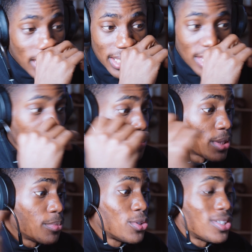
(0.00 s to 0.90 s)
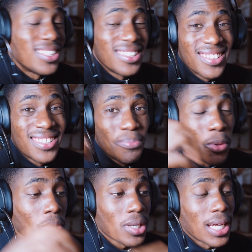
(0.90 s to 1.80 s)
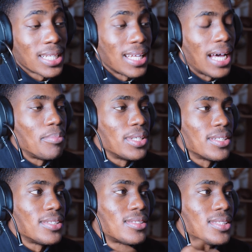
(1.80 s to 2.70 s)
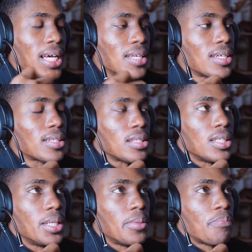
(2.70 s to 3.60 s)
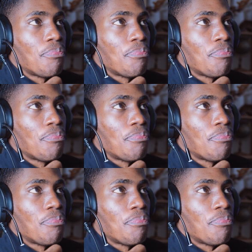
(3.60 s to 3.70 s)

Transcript: In some communities, it's more like that because technically,